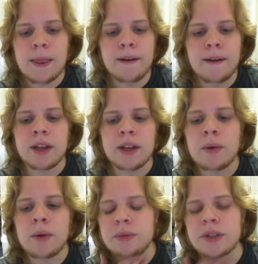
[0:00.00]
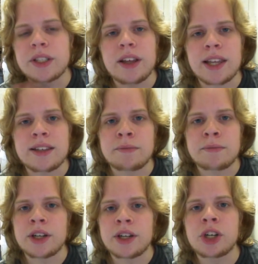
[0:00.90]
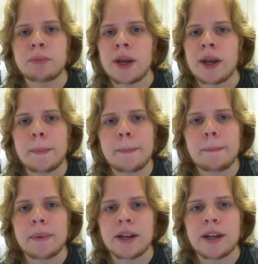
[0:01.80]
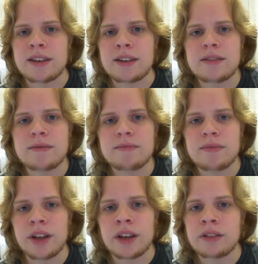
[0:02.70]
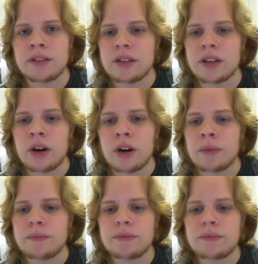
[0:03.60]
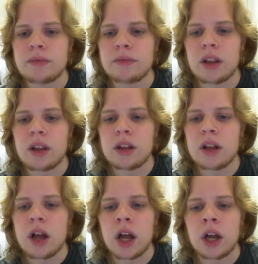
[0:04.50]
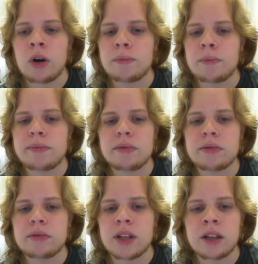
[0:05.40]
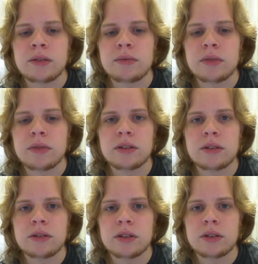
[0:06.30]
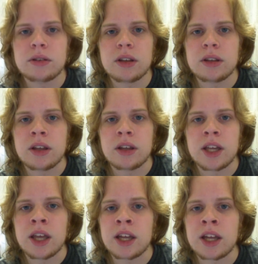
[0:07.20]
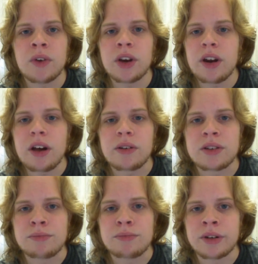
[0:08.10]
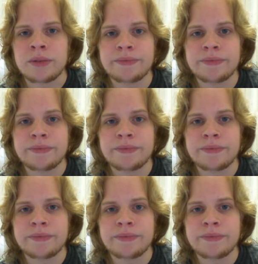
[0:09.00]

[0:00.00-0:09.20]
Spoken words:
I mean, I wish it was still that simple. It should be, but it isn't. And, you know, I hope that it gets figured out at some point.